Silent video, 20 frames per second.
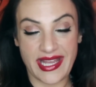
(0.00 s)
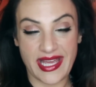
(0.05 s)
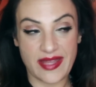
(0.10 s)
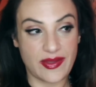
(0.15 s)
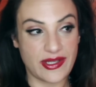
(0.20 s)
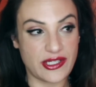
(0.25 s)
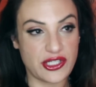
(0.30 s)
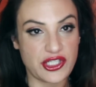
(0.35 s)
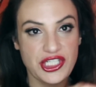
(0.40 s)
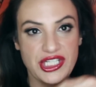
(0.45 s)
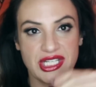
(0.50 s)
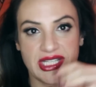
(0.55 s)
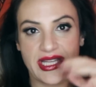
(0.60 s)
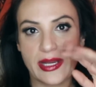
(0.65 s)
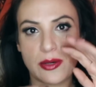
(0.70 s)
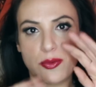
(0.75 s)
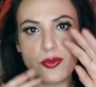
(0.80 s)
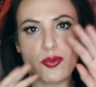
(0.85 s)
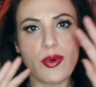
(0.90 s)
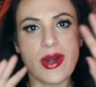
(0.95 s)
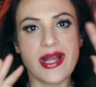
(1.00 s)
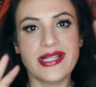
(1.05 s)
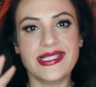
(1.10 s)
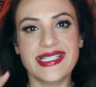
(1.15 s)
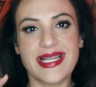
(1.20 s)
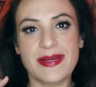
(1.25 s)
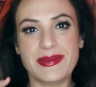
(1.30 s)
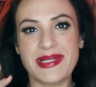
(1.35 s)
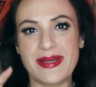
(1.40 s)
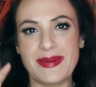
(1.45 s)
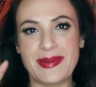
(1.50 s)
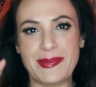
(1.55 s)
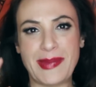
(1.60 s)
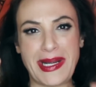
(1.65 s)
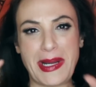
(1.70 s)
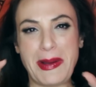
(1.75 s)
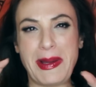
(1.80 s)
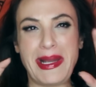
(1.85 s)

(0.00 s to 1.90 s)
and then she like runs up to him and like,